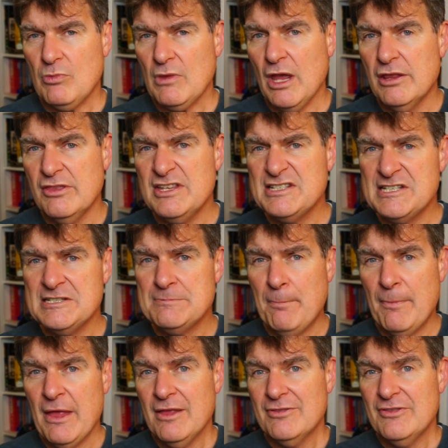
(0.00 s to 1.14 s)
And these
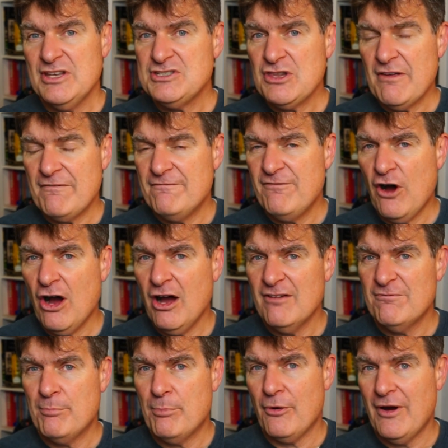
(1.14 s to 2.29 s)
are the
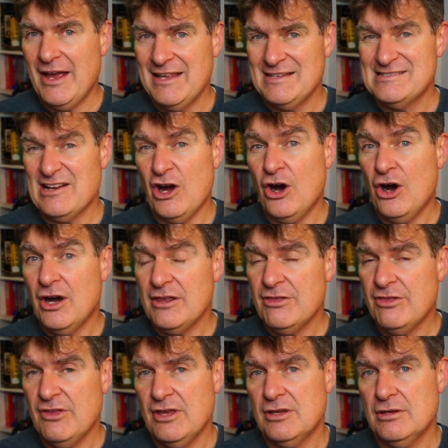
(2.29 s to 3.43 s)
5 brands I
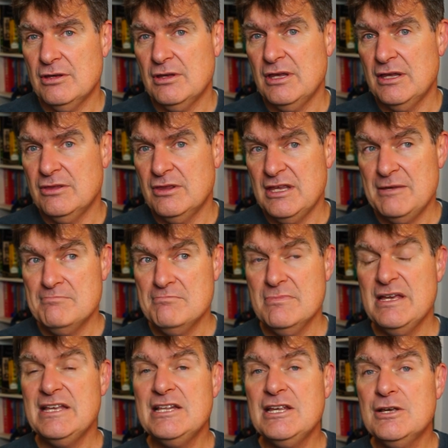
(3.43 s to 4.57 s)
think in the
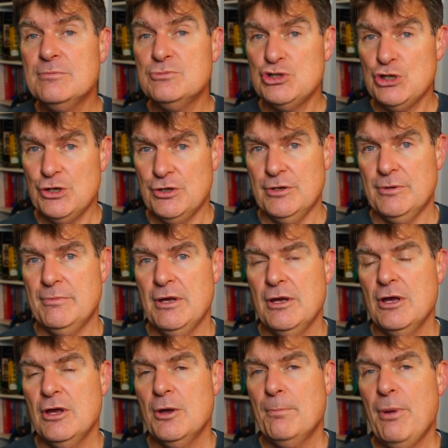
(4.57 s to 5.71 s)
medium term
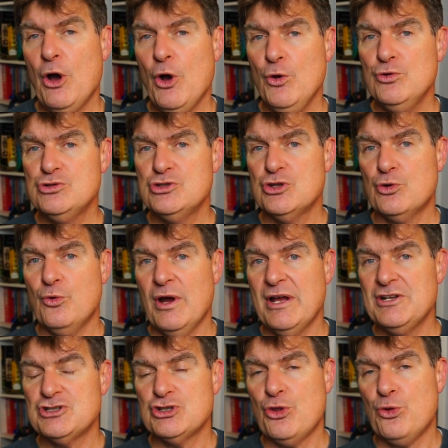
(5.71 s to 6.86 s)
pose the
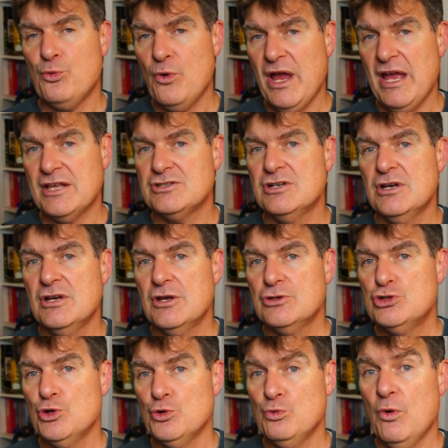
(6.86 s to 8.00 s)
greatest threat
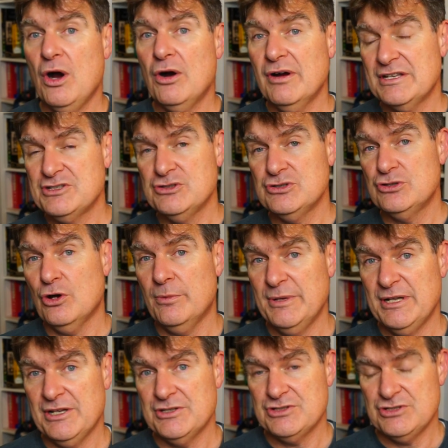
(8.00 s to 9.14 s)
to Rolex's
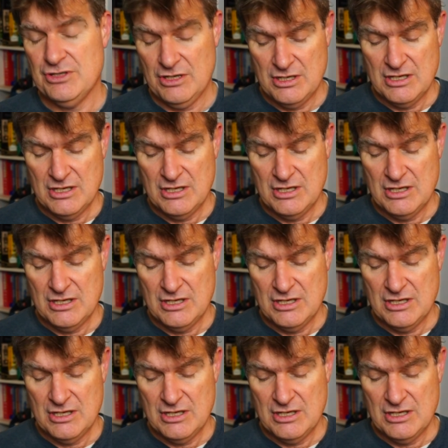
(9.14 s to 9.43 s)
dominance.